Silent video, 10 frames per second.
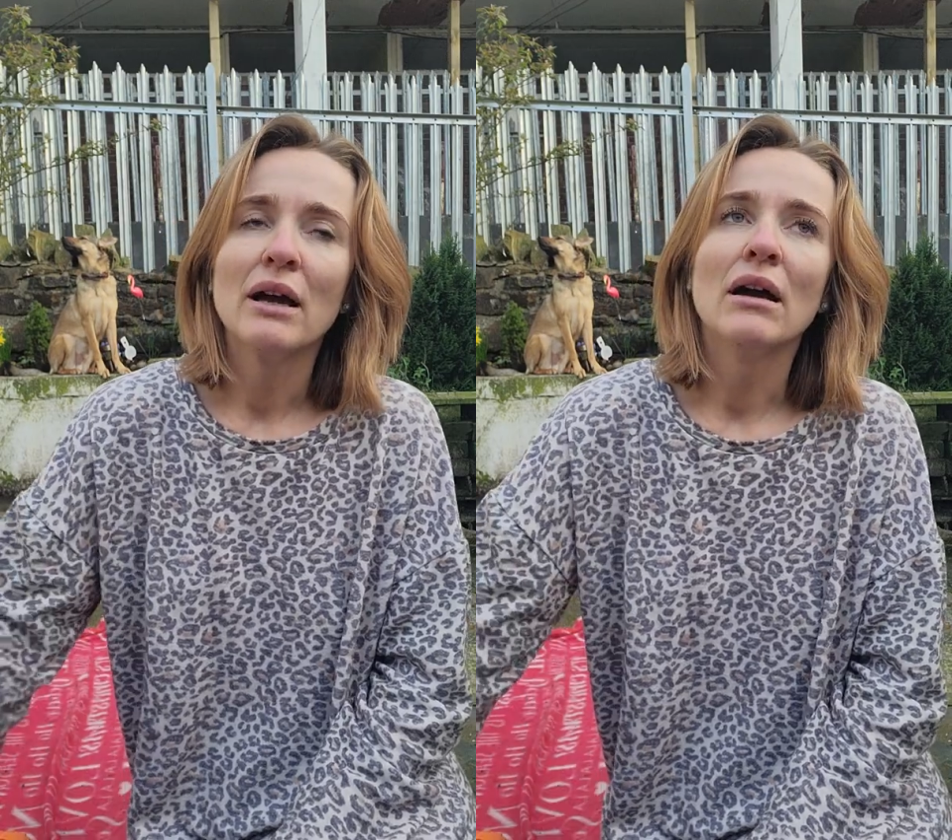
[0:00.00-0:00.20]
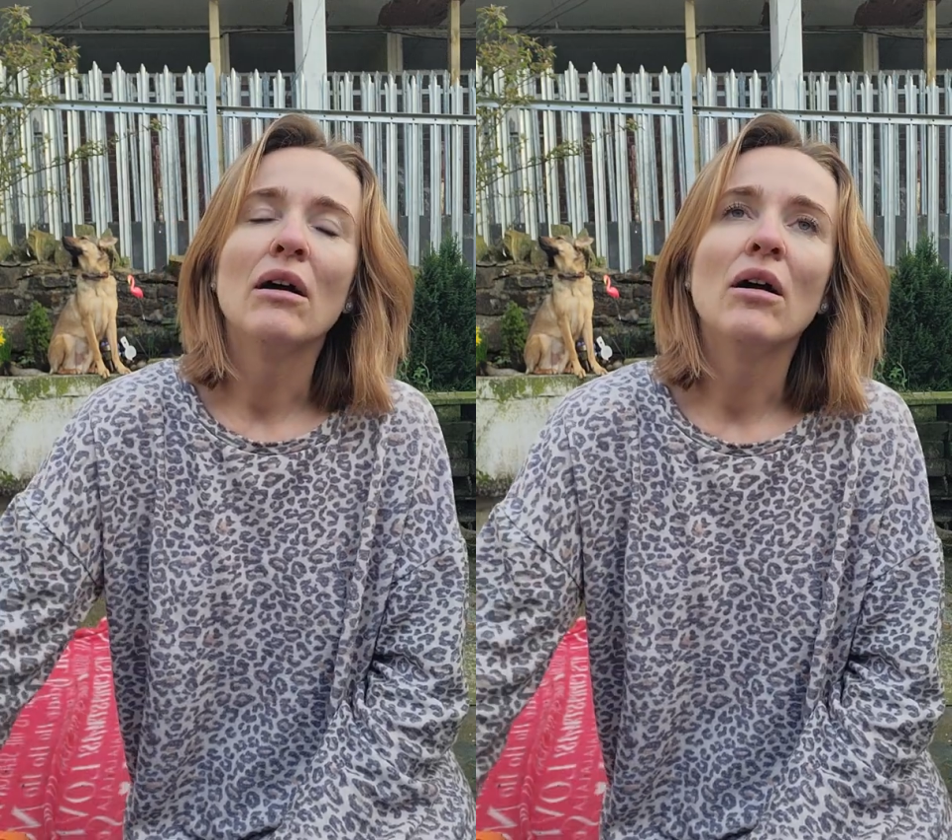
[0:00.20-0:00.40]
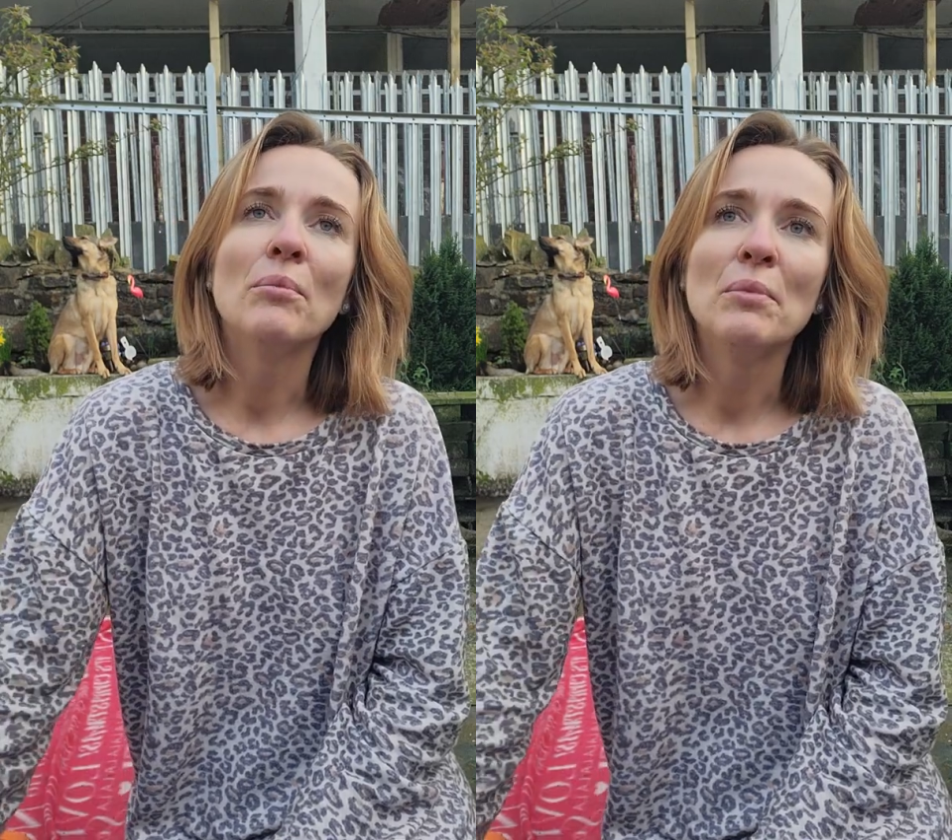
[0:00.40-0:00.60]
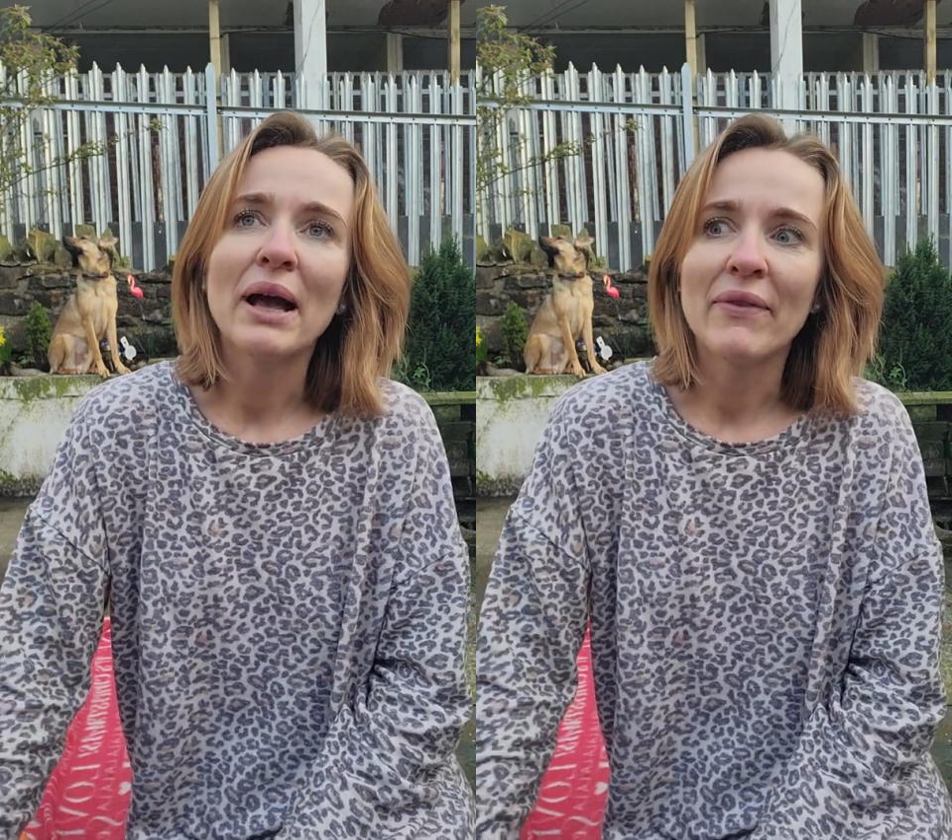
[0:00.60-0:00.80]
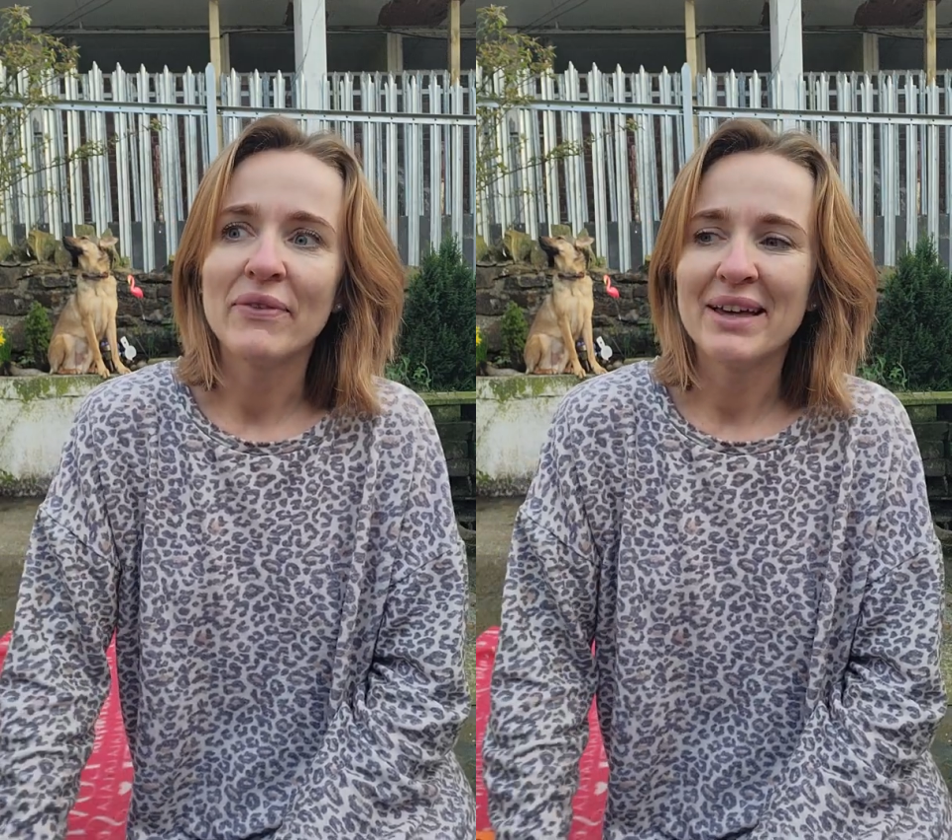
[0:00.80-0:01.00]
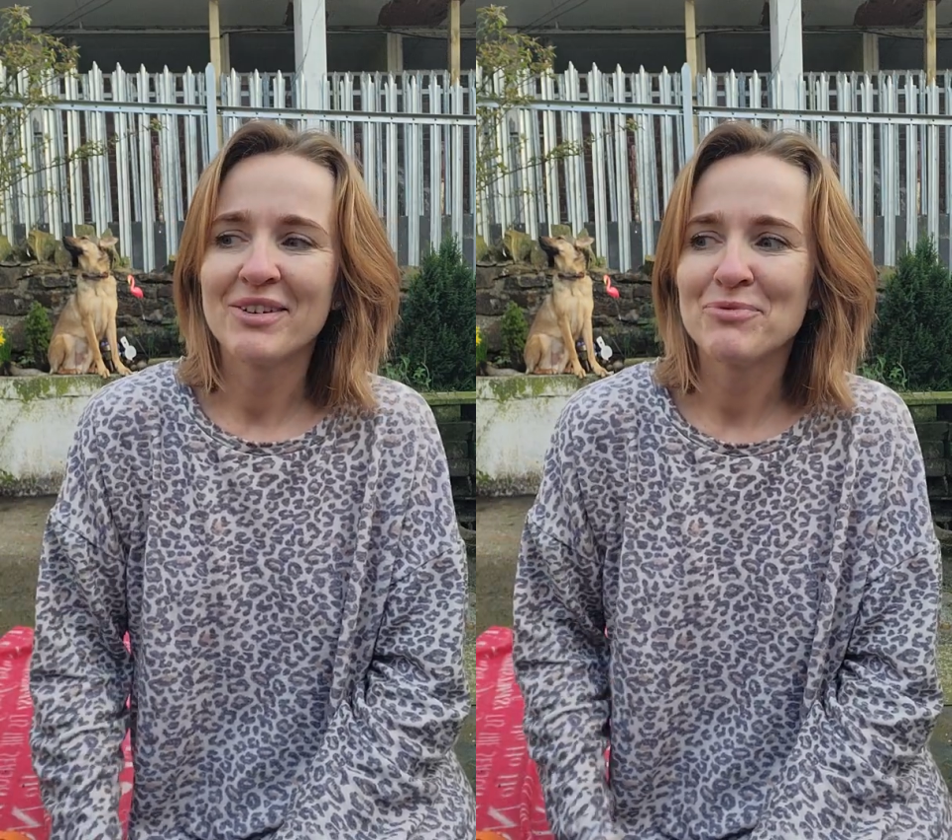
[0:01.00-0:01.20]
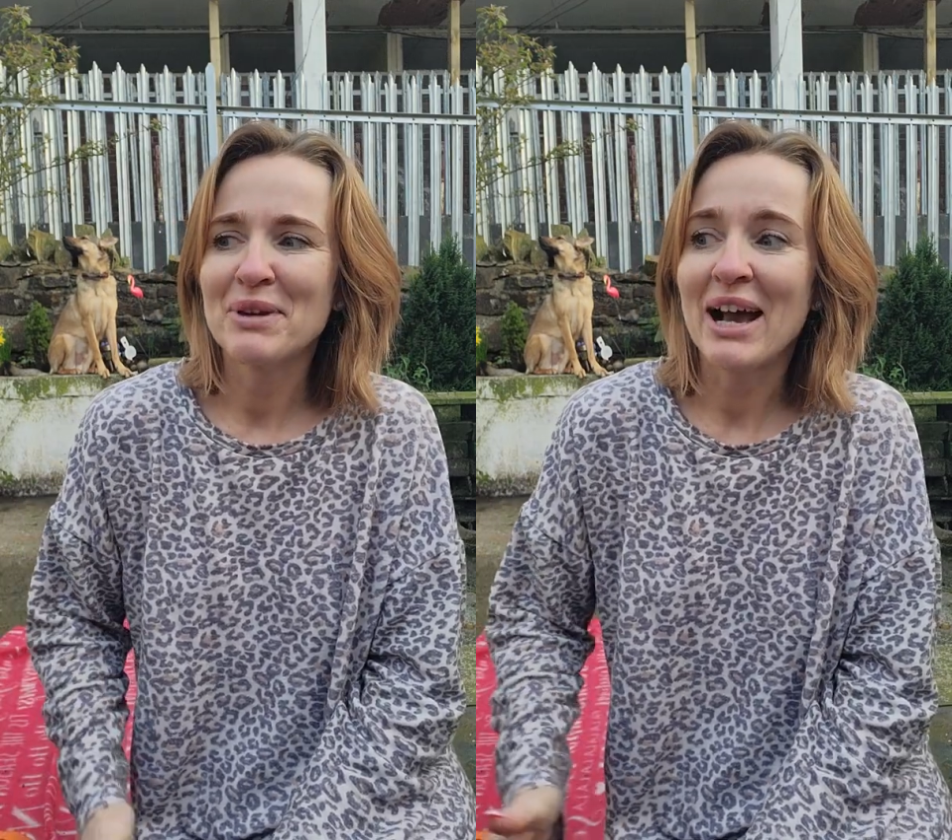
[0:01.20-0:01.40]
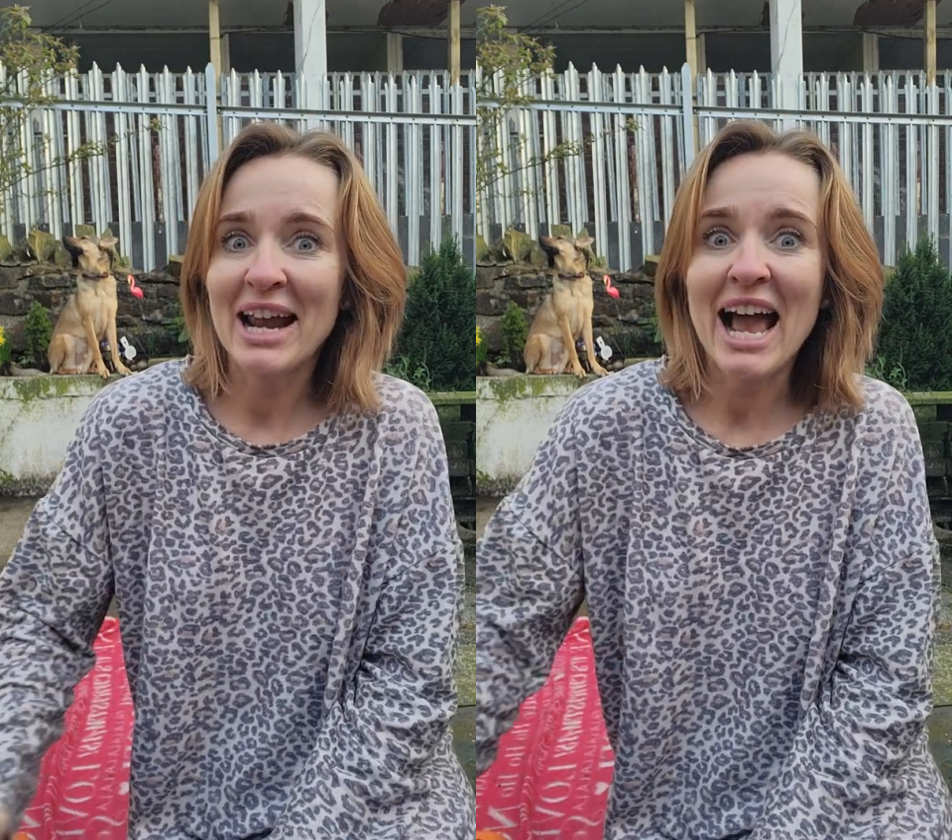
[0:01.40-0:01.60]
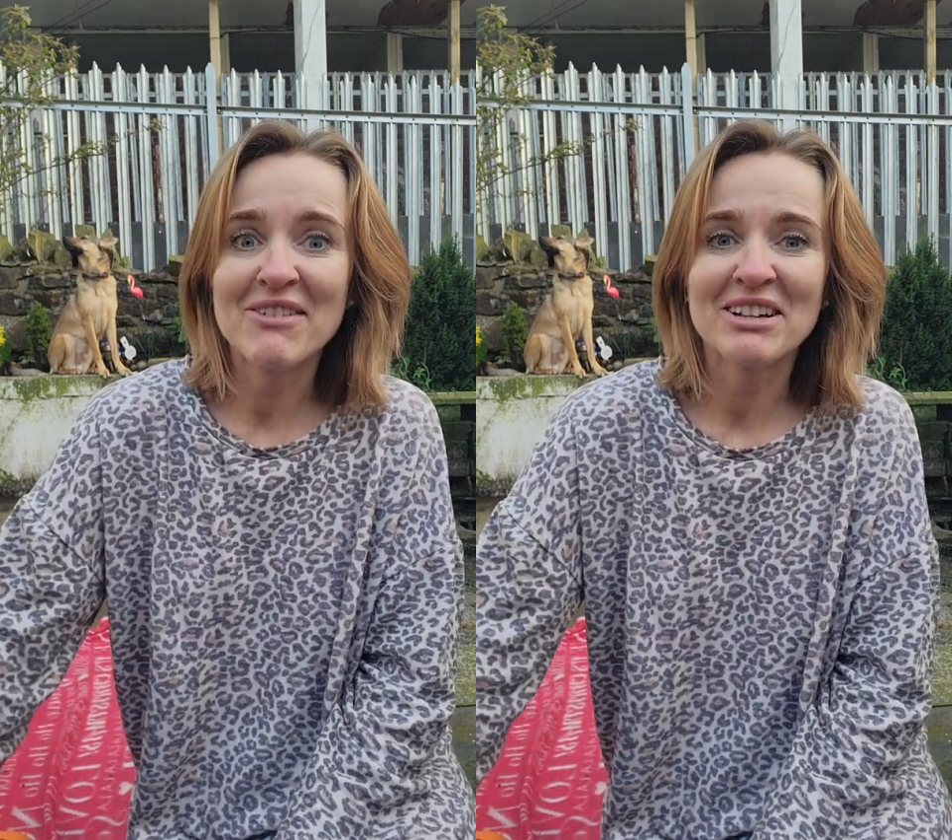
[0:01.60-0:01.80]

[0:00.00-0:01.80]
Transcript: And then I have